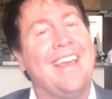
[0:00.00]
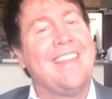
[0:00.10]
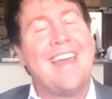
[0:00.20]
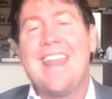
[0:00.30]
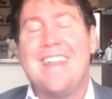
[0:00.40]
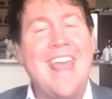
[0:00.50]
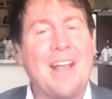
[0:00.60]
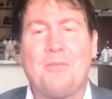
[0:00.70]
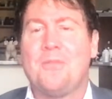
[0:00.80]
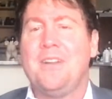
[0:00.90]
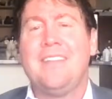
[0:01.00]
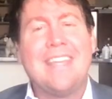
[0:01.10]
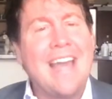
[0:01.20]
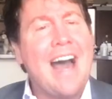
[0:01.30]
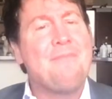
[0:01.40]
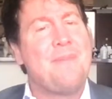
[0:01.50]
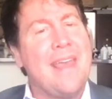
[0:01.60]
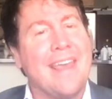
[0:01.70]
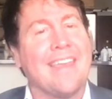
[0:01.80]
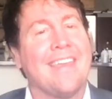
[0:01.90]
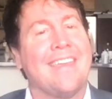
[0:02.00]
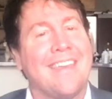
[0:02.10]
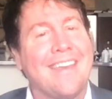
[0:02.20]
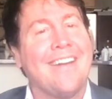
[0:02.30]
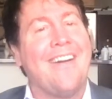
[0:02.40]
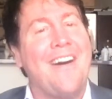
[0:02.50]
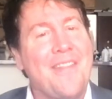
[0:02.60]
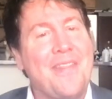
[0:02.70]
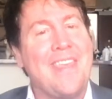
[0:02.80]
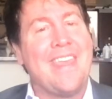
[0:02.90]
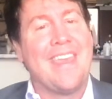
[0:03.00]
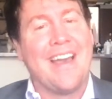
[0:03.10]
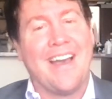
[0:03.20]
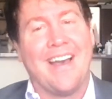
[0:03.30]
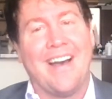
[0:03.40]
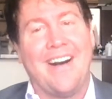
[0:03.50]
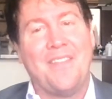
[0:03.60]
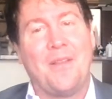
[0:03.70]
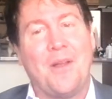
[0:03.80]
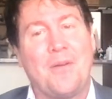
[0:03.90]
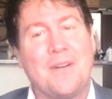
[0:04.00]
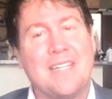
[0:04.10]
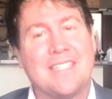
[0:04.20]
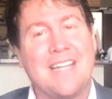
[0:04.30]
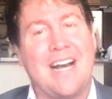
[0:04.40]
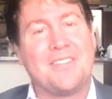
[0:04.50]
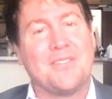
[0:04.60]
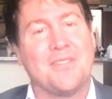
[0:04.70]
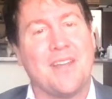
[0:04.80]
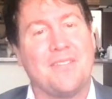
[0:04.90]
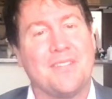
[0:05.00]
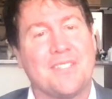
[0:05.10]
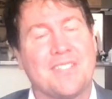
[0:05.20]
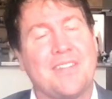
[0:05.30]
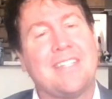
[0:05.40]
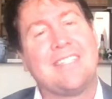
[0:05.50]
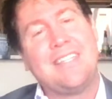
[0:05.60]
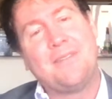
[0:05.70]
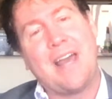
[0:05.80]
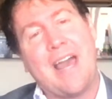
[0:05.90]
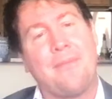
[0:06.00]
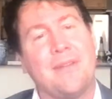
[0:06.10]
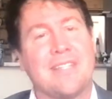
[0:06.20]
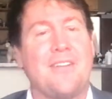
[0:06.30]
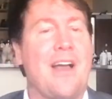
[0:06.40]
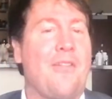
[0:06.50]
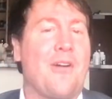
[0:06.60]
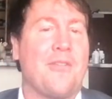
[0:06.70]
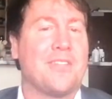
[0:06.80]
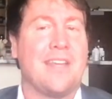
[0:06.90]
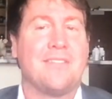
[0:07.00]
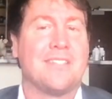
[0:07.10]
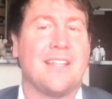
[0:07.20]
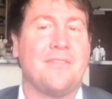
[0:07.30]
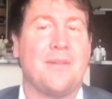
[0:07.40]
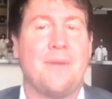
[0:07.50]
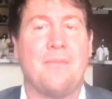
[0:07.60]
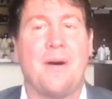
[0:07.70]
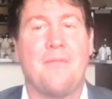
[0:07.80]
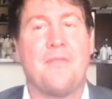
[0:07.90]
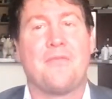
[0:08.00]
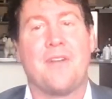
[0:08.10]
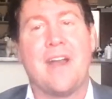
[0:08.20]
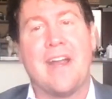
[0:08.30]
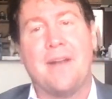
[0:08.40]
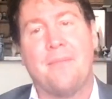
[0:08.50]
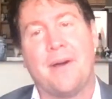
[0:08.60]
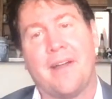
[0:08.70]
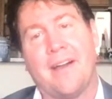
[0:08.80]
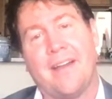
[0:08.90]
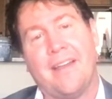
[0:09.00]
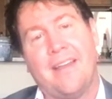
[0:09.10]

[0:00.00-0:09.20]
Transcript: That neck really got big on the lower testosterone levels. So let's see what happens. I don't know how long I'll stay at this level. I'm afraid, but